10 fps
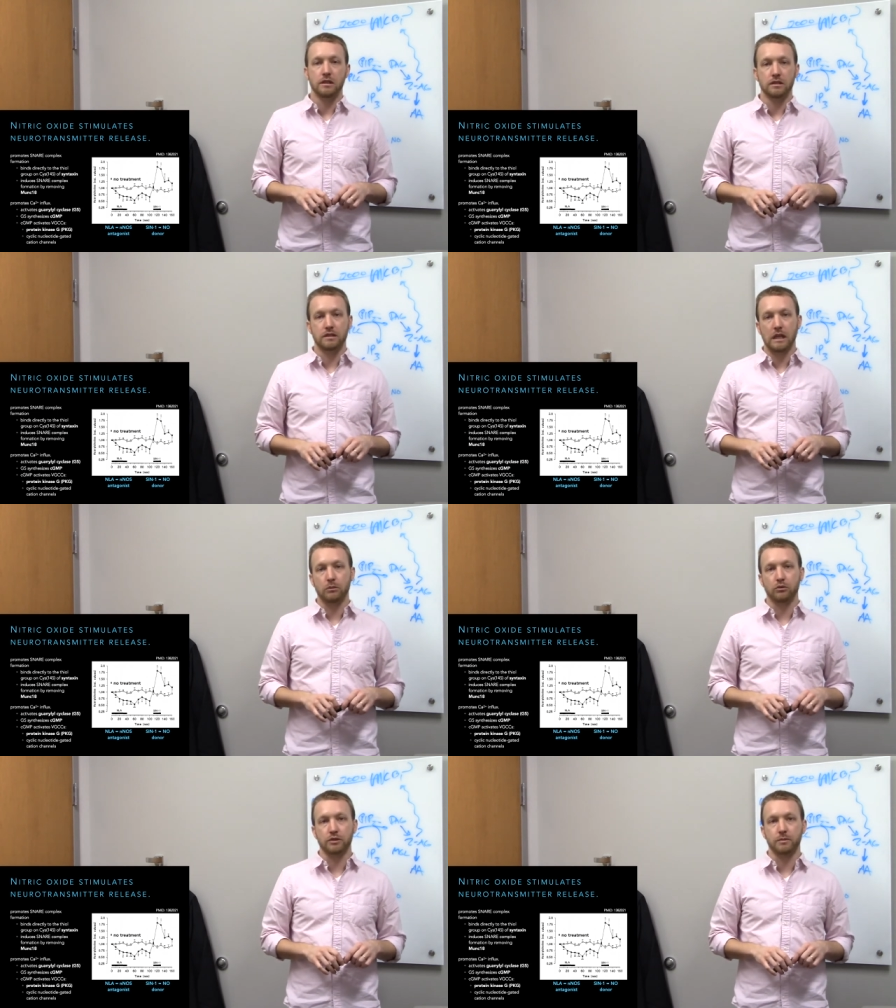a
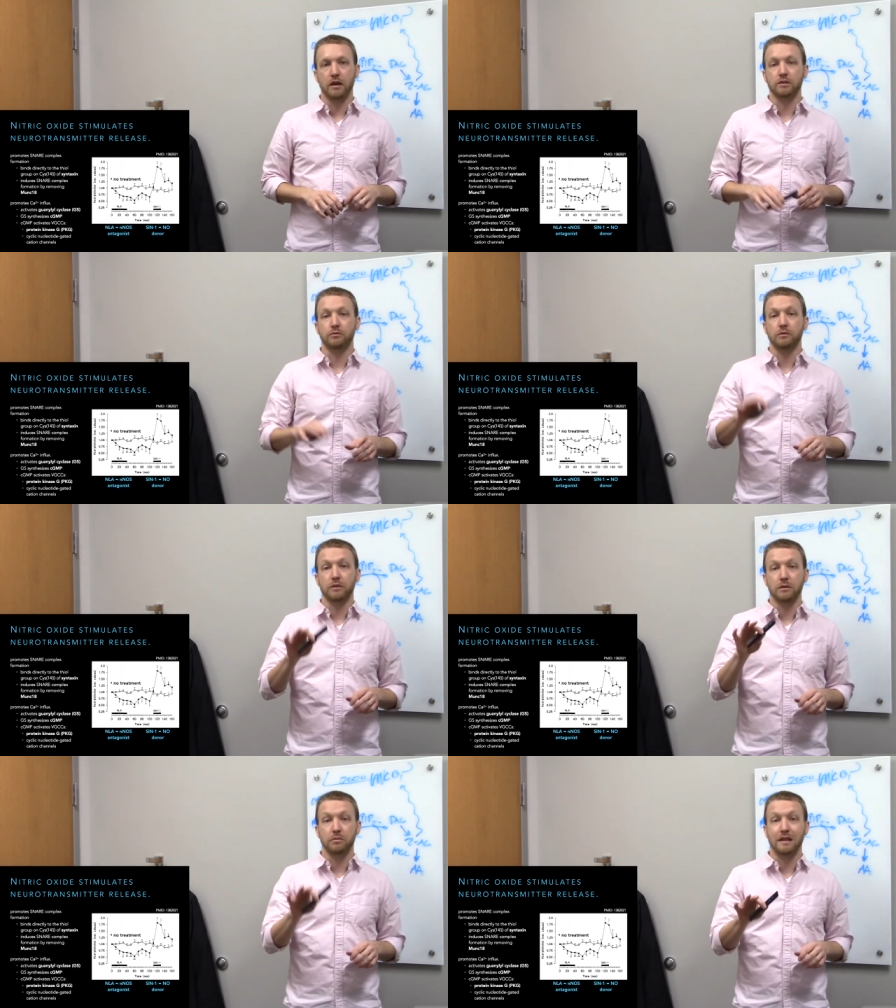stable response when we
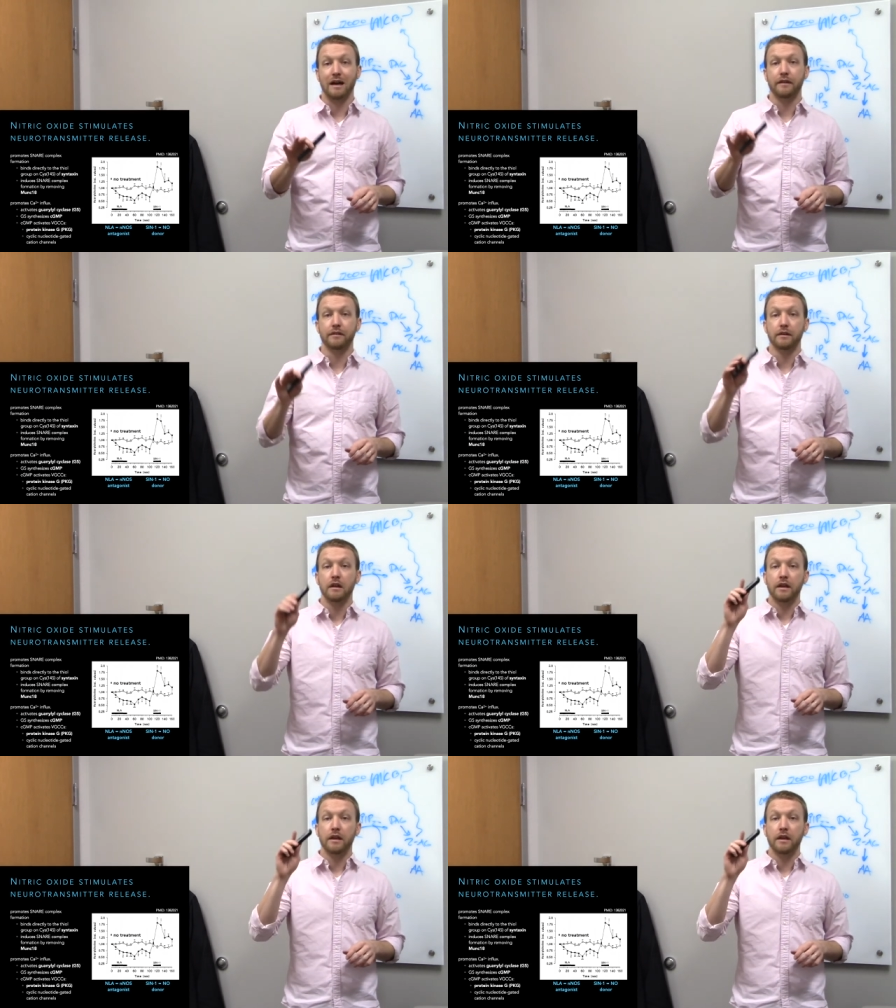apply the